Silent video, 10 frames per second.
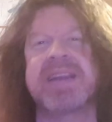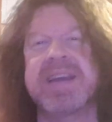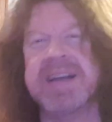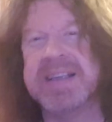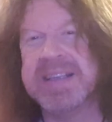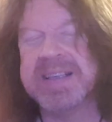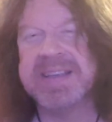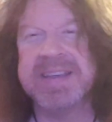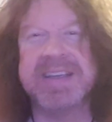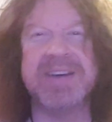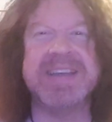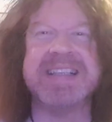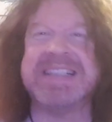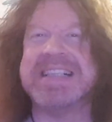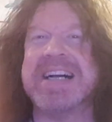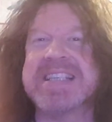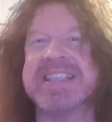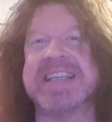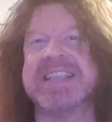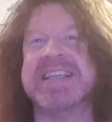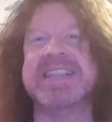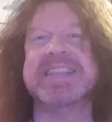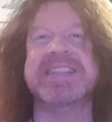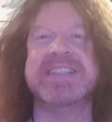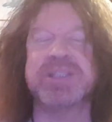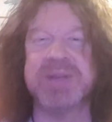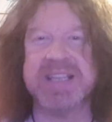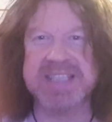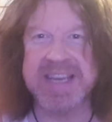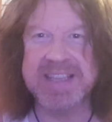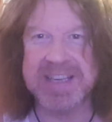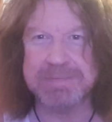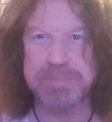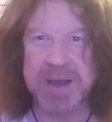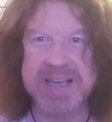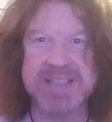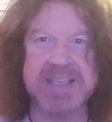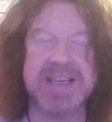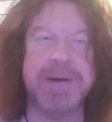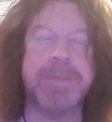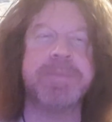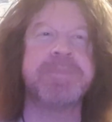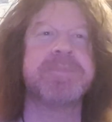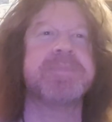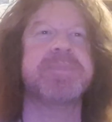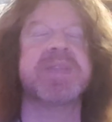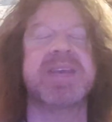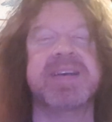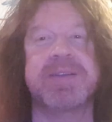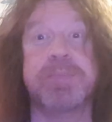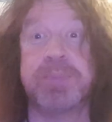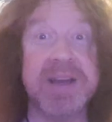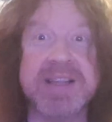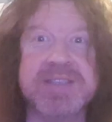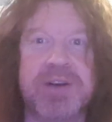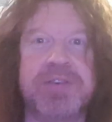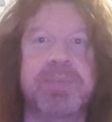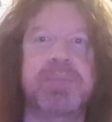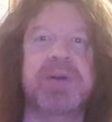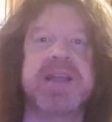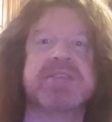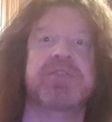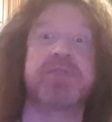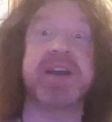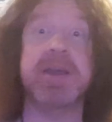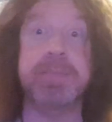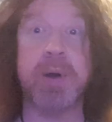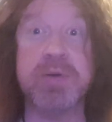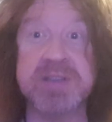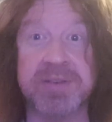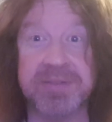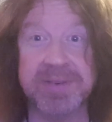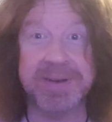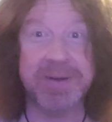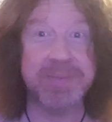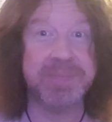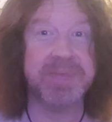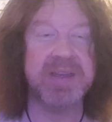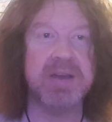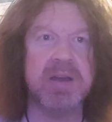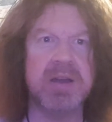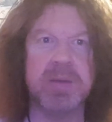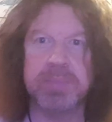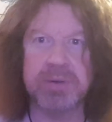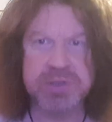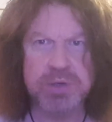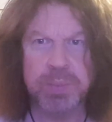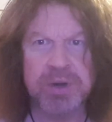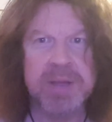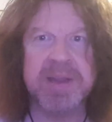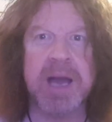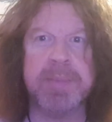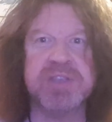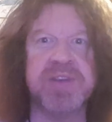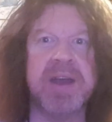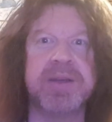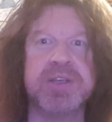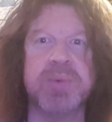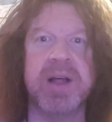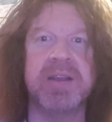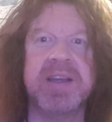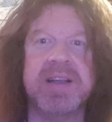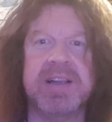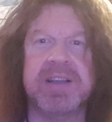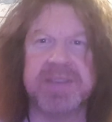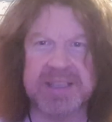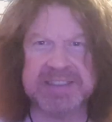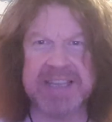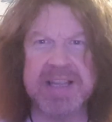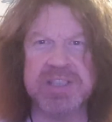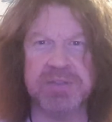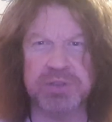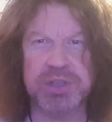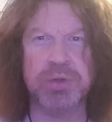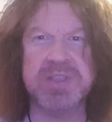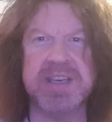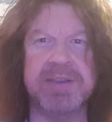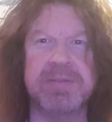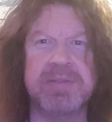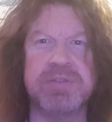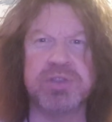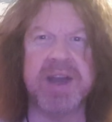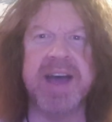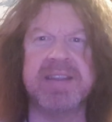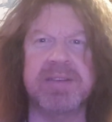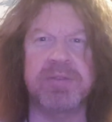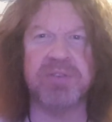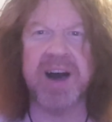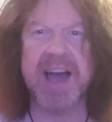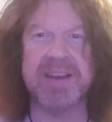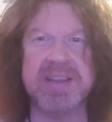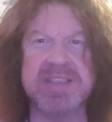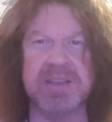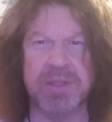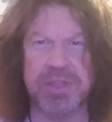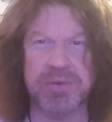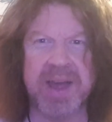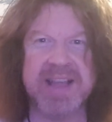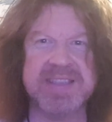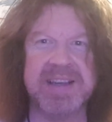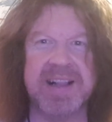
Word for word: and you know your heart's like that you know you just want to take these bastards out Brilliant stuff, brilliant stuff, very emotive, you know, but supremely atmospheric as well. That sense of shut-in, dread and violence and threat